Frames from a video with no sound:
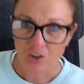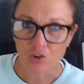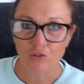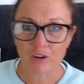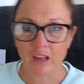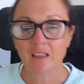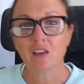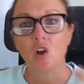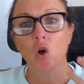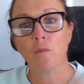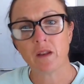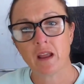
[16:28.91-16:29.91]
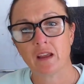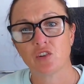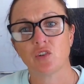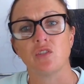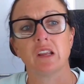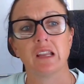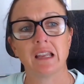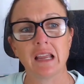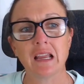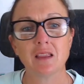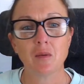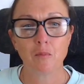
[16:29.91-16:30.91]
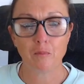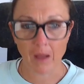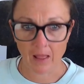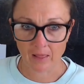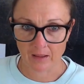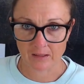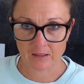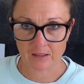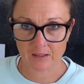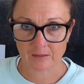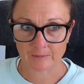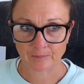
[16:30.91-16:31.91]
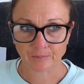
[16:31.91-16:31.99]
You need the combination. You need the balance